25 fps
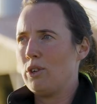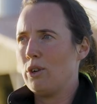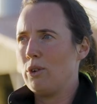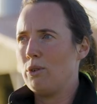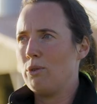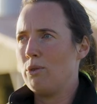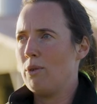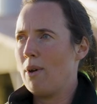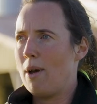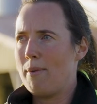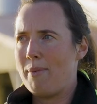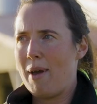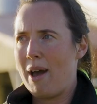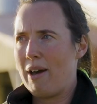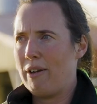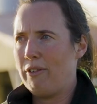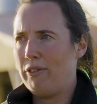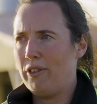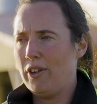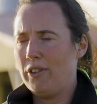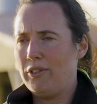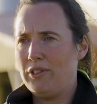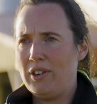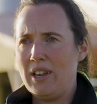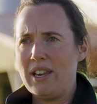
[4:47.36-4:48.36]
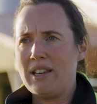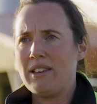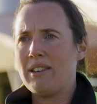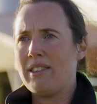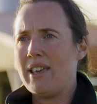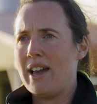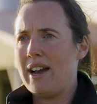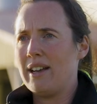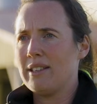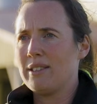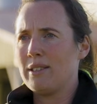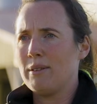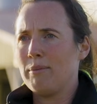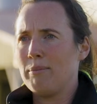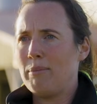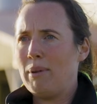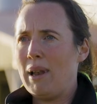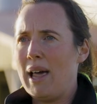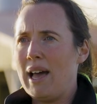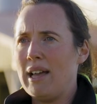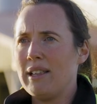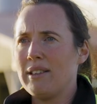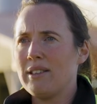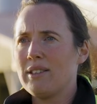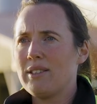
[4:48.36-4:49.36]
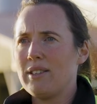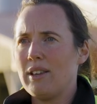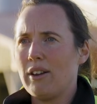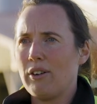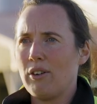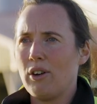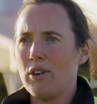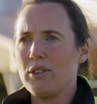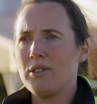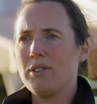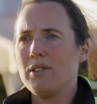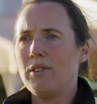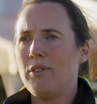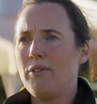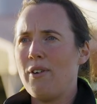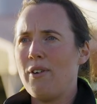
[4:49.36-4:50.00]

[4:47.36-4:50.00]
do about 15,000 plants across the